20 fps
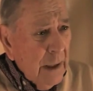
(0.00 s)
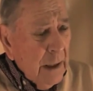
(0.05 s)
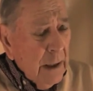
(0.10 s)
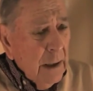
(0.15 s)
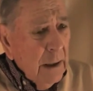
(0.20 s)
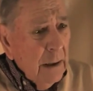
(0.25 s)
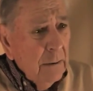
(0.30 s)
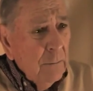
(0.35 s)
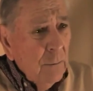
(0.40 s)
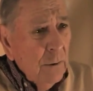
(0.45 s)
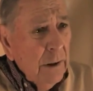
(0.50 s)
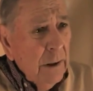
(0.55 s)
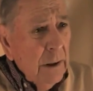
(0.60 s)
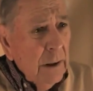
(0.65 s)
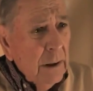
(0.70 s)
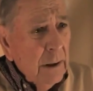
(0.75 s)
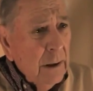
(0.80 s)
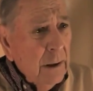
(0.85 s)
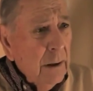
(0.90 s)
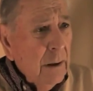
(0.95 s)
And we
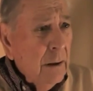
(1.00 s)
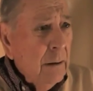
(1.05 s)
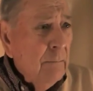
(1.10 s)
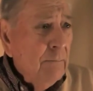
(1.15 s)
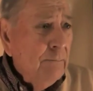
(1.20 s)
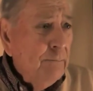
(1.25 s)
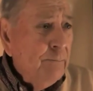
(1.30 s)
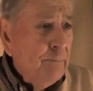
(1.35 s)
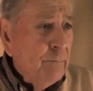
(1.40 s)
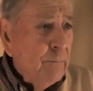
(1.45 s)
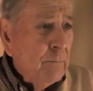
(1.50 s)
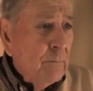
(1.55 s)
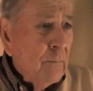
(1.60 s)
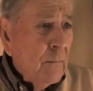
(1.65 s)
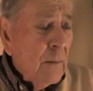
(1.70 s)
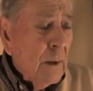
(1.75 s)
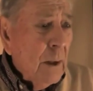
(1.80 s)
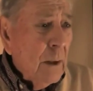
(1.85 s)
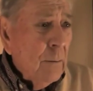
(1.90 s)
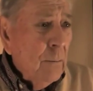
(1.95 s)
had
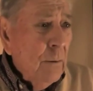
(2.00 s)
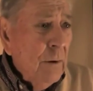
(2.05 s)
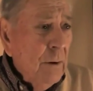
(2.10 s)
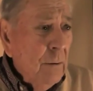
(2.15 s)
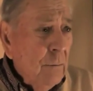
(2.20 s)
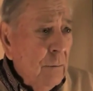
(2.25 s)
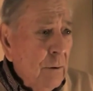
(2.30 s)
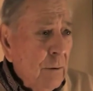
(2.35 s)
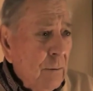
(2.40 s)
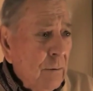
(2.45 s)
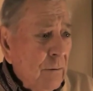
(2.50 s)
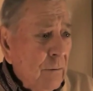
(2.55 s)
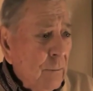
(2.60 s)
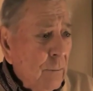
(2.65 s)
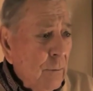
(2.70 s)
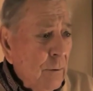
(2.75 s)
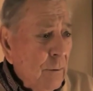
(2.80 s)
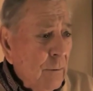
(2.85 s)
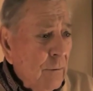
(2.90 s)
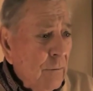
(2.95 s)
we were
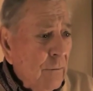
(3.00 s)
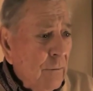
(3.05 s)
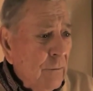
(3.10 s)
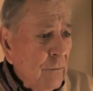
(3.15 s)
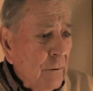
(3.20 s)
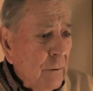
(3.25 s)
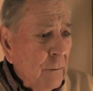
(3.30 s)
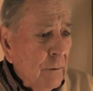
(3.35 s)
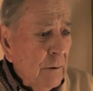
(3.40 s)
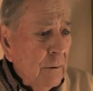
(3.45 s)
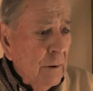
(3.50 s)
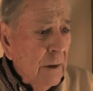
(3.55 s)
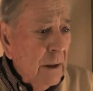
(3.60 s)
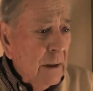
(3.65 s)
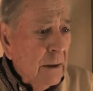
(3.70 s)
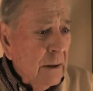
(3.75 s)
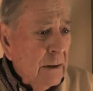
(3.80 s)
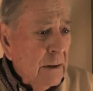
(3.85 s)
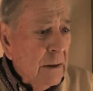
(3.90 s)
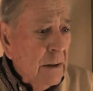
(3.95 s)

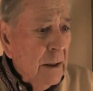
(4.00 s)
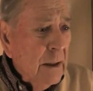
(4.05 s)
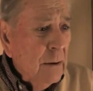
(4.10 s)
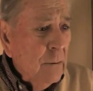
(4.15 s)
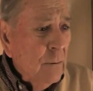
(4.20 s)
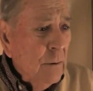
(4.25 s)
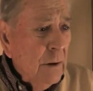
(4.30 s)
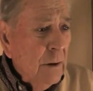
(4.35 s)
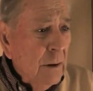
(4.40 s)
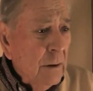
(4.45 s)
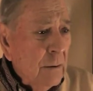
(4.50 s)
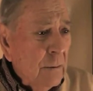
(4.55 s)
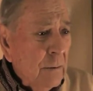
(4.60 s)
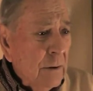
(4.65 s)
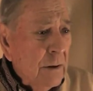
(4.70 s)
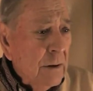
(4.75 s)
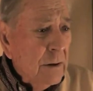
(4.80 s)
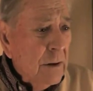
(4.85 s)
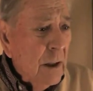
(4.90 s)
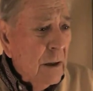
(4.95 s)
like I say,
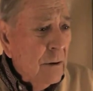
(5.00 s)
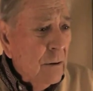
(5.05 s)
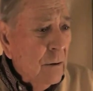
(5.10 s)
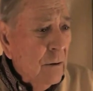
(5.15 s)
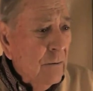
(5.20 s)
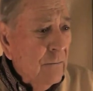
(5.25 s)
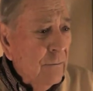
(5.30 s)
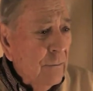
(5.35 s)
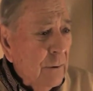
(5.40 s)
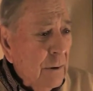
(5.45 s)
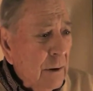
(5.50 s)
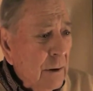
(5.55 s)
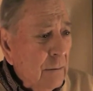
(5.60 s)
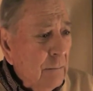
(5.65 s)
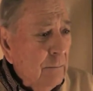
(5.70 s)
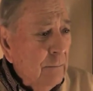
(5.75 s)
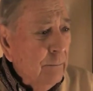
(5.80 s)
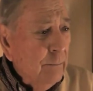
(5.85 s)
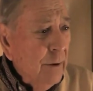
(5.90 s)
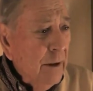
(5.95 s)
we started off with
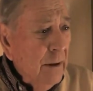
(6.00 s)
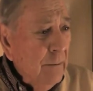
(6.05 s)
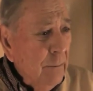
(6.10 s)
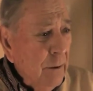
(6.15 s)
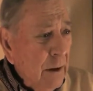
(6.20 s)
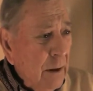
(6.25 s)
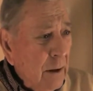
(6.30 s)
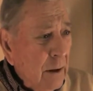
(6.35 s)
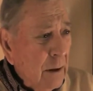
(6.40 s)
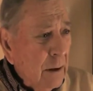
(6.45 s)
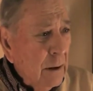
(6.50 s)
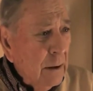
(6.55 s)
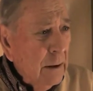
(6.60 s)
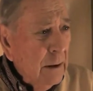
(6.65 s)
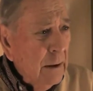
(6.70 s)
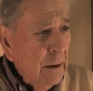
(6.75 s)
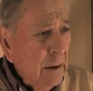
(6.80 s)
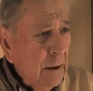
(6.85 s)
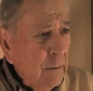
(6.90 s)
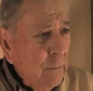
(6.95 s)
a BB gun,
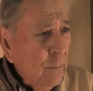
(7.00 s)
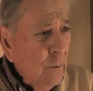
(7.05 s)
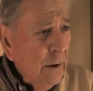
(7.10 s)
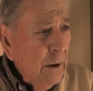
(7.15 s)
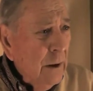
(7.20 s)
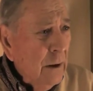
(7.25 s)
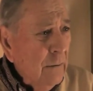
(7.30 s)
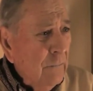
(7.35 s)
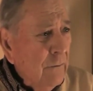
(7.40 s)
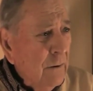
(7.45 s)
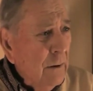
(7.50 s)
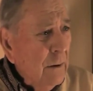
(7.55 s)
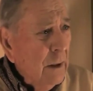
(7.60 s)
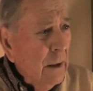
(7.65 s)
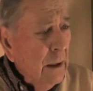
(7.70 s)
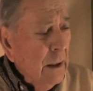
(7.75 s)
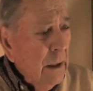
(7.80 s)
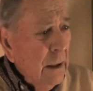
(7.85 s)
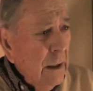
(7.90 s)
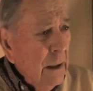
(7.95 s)
and then we
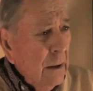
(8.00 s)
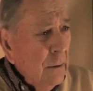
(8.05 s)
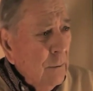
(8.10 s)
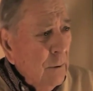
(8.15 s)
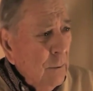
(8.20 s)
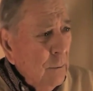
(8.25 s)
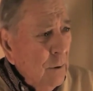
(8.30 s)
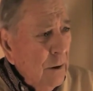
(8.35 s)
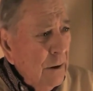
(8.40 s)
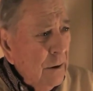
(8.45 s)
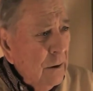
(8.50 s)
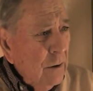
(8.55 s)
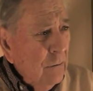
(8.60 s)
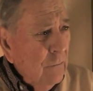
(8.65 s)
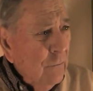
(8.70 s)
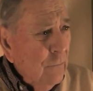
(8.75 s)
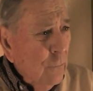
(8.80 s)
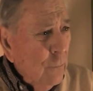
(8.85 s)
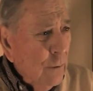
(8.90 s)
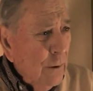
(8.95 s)
went to
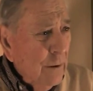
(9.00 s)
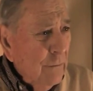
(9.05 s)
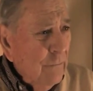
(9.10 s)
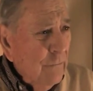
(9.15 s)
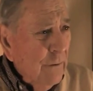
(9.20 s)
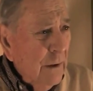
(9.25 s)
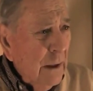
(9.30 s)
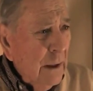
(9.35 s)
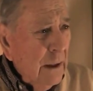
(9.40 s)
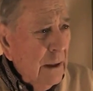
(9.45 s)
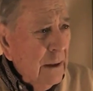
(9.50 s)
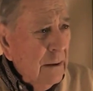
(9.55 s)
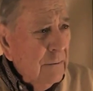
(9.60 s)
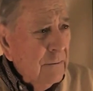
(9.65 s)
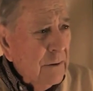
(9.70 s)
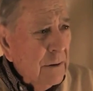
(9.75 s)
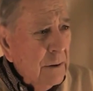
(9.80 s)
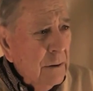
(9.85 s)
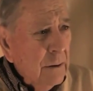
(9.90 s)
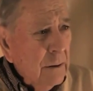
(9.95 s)
45s